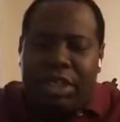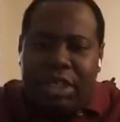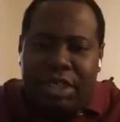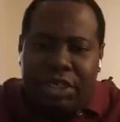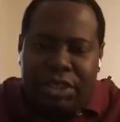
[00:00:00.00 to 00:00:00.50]

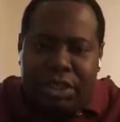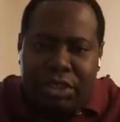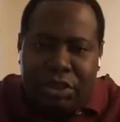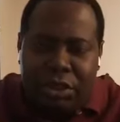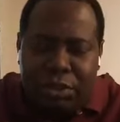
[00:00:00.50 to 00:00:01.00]
the
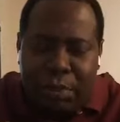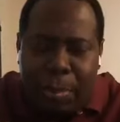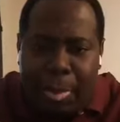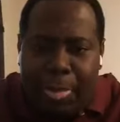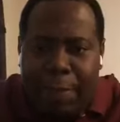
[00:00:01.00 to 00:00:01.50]
talk show.
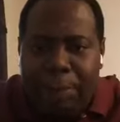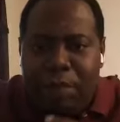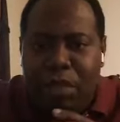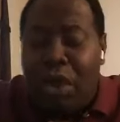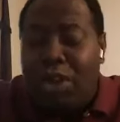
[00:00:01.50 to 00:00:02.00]

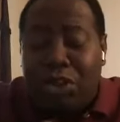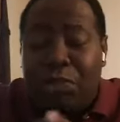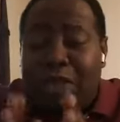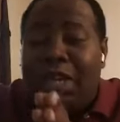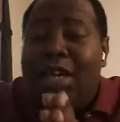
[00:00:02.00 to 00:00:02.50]
Oh, excuse
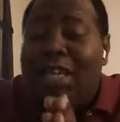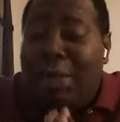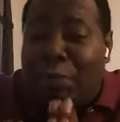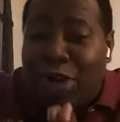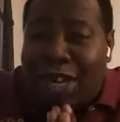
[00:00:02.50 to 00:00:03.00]
me, the
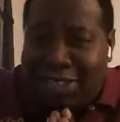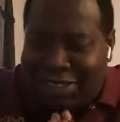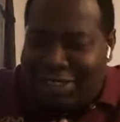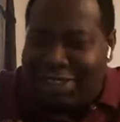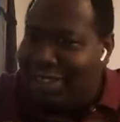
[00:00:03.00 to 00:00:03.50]

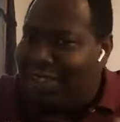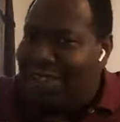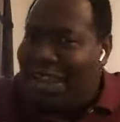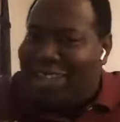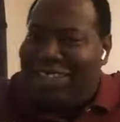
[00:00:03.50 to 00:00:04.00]
broadcast.
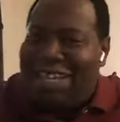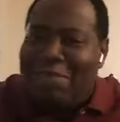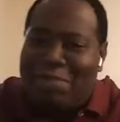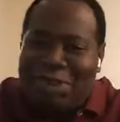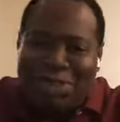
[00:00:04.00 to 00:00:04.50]
I think I'm
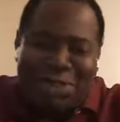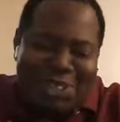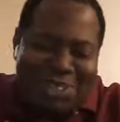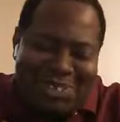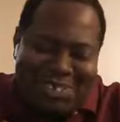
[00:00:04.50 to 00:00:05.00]
on my talk
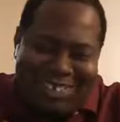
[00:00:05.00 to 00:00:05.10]
show.